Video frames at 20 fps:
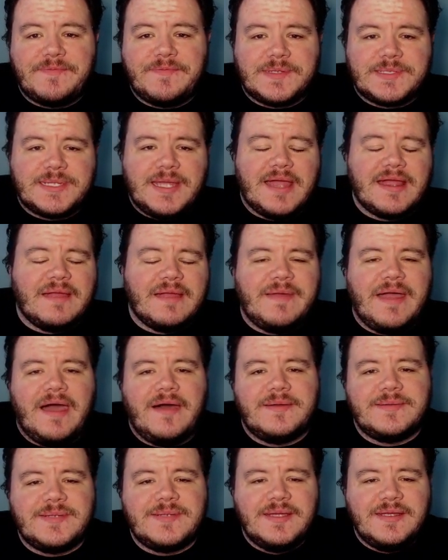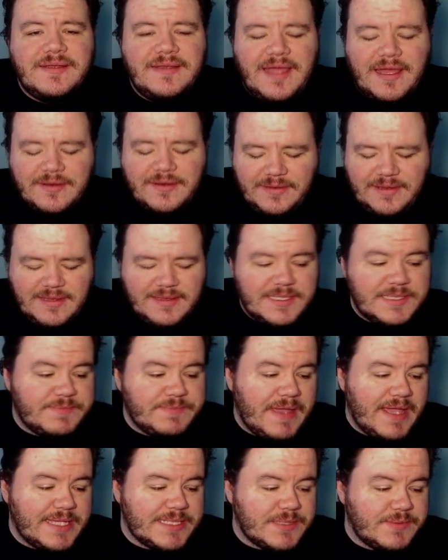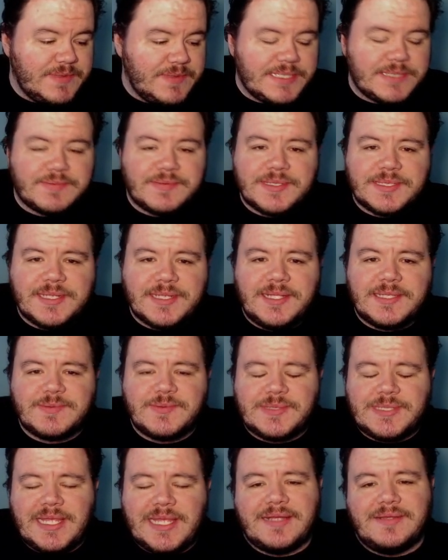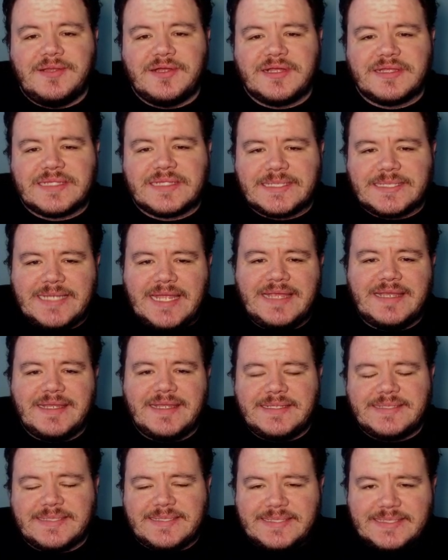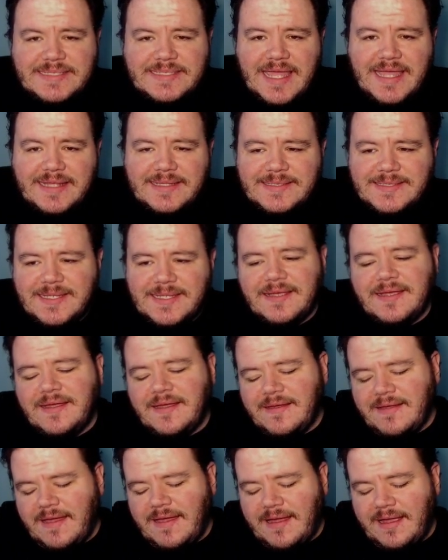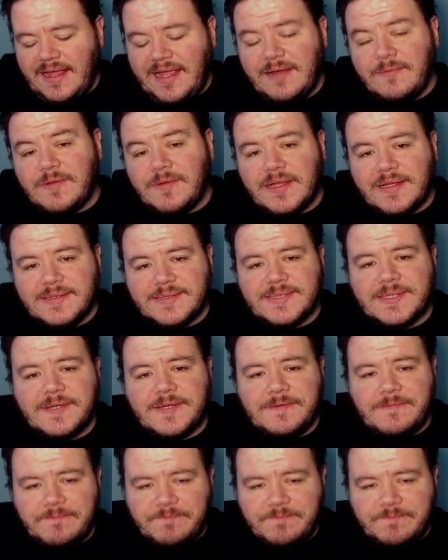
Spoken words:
We'll talk about not only this past week's results, we'll take a look at the standings and stats, and we'll also